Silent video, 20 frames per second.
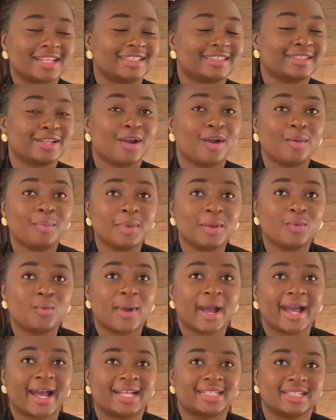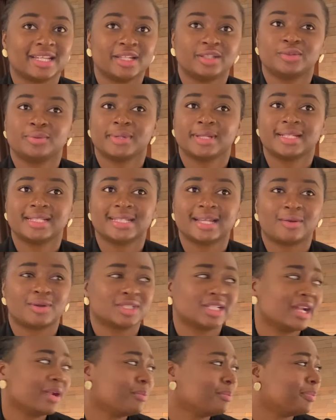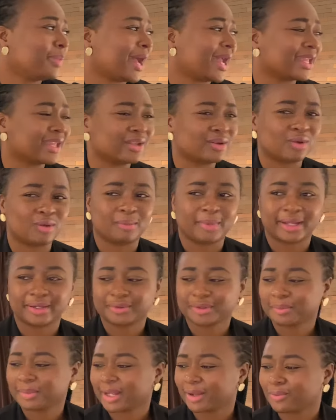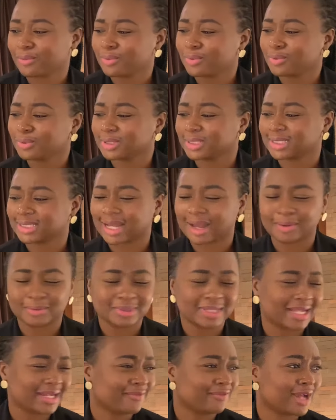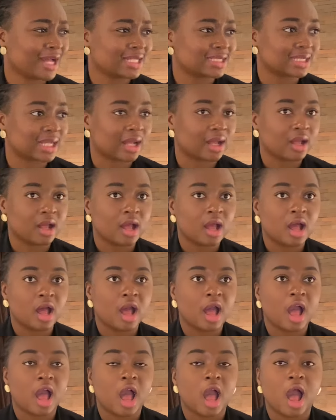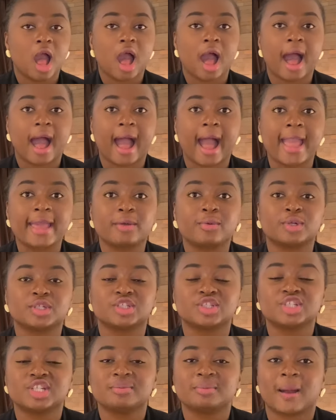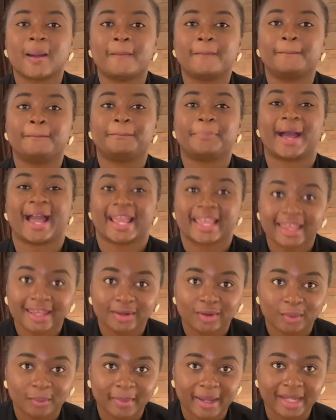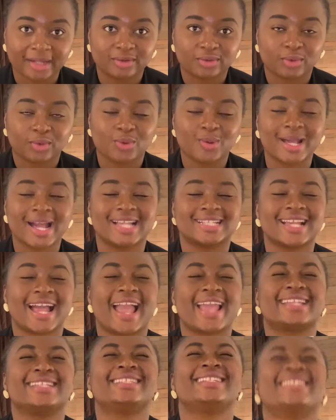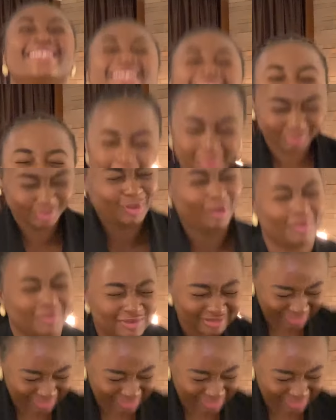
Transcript: Tell me why at 8:20 I was hearing banging on my door. I'm like, who's that? Was I even asking? It was Chima banging on my door. You guys, I slept off